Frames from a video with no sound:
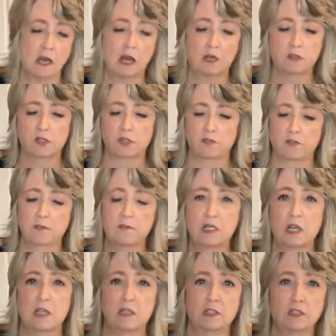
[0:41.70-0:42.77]
also from
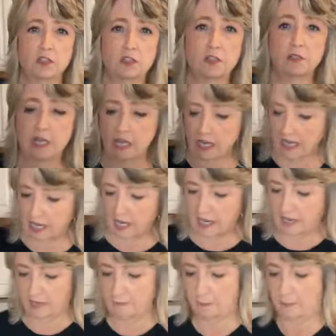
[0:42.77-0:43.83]
Dollar Tree.
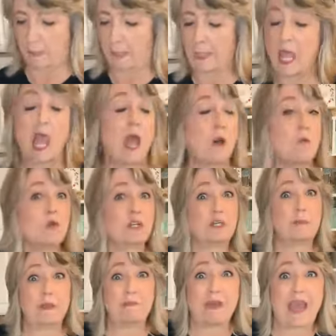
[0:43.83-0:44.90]
We're going
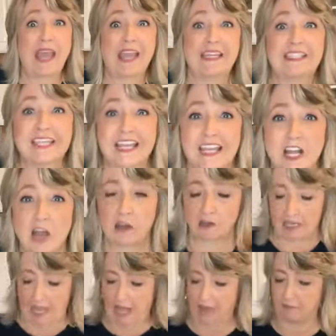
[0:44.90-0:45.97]
to be painting our
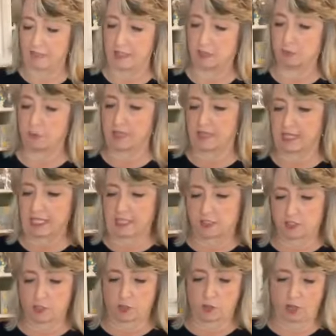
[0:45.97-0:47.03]
canvas with these
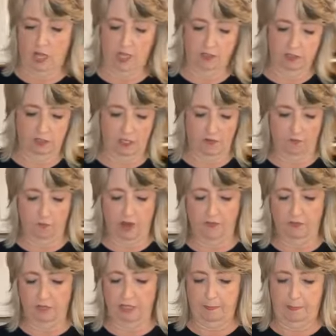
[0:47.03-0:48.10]
two colors of
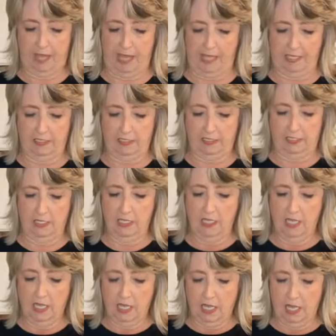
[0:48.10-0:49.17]
Waverly paint.
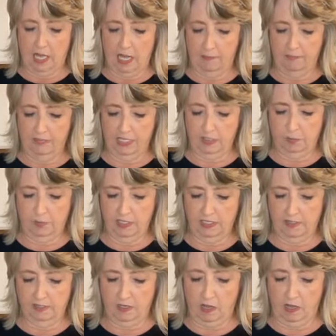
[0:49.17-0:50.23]
Um, this one
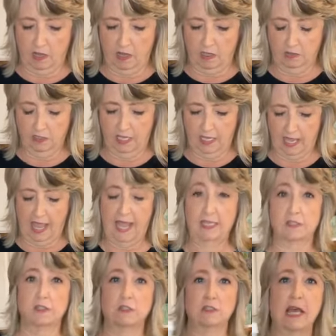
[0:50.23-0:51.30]
is called
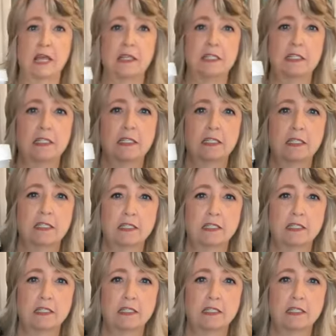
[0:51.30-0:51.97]
Hazelnut.